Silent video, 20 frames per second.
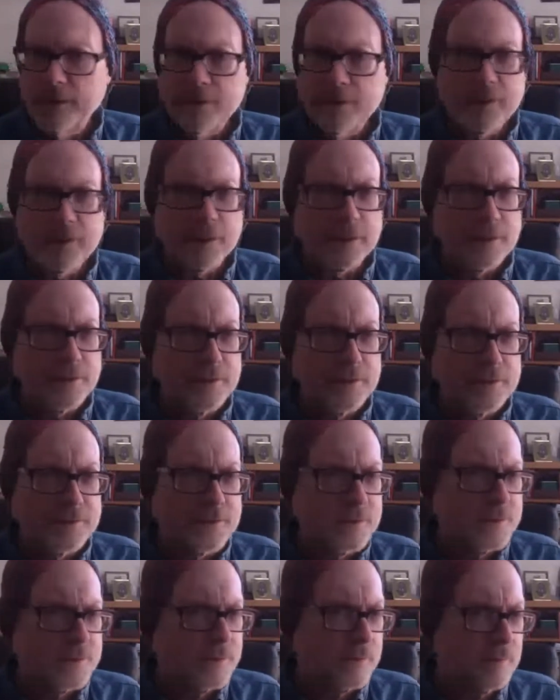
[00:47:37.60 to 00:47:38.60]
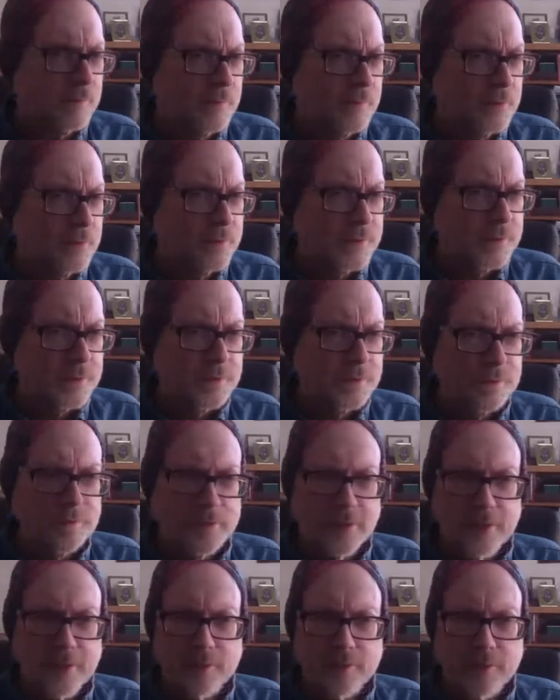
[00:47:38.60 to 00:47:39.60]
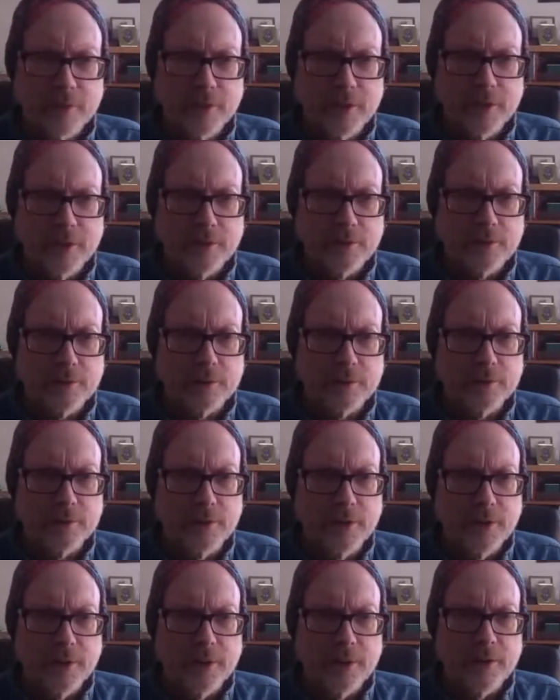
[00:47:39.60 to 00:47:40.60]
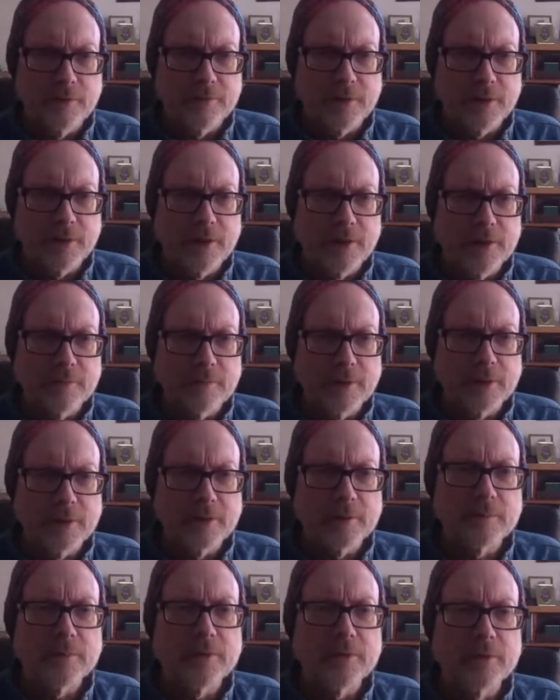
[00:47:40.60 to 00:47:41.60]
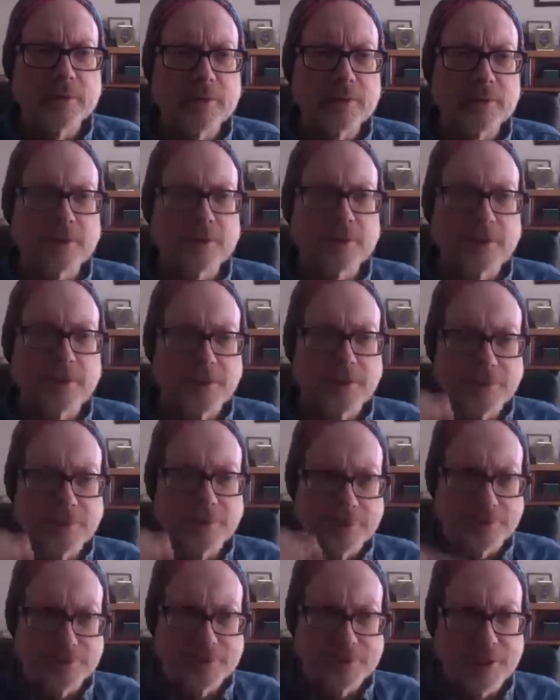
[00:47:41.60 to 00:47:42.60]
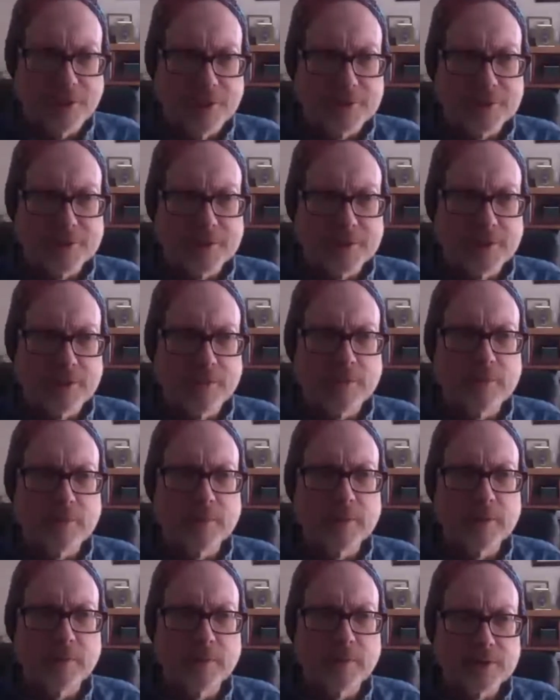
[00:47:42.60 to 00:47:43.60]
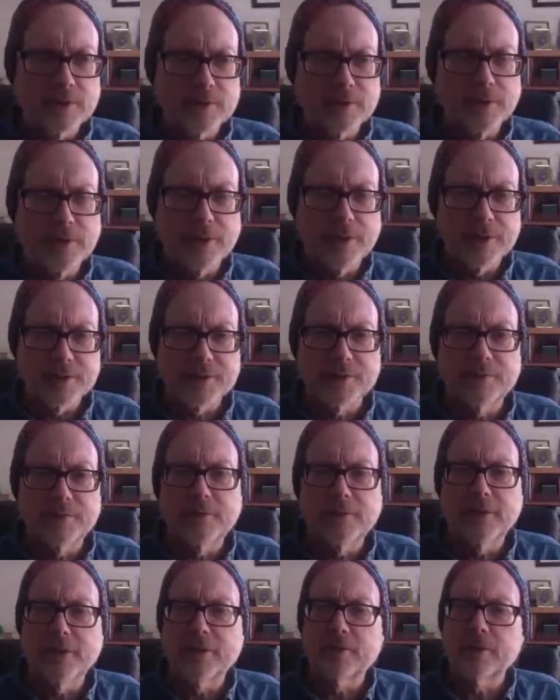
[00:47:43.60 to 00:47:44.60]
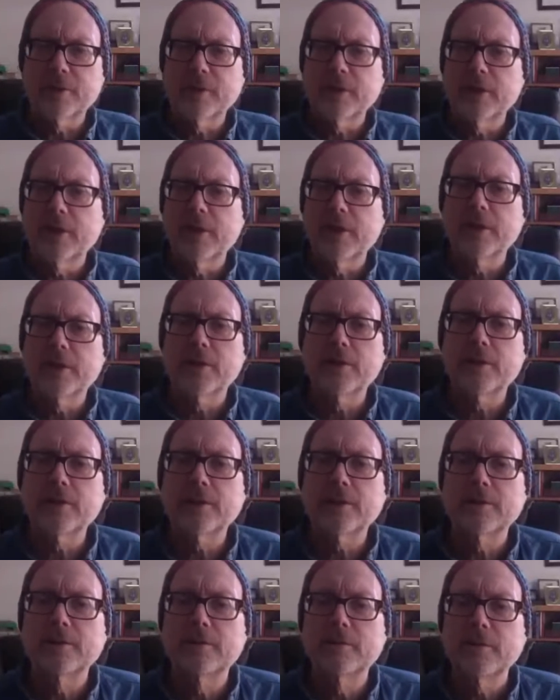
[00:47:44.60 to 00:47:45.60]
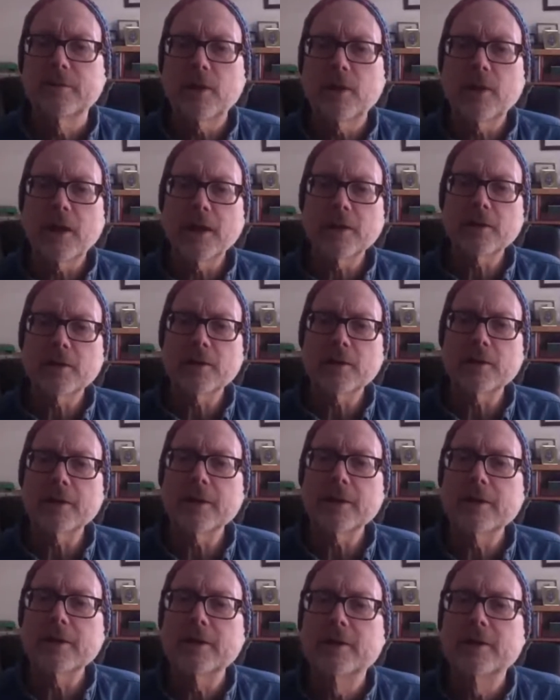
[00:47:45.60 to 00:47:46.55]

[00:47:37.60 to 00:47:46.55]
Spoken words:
yeah, this is a flattering angle. If I had my computer on the desk, it would be a much less flattering angle. Oh, hi, Lori.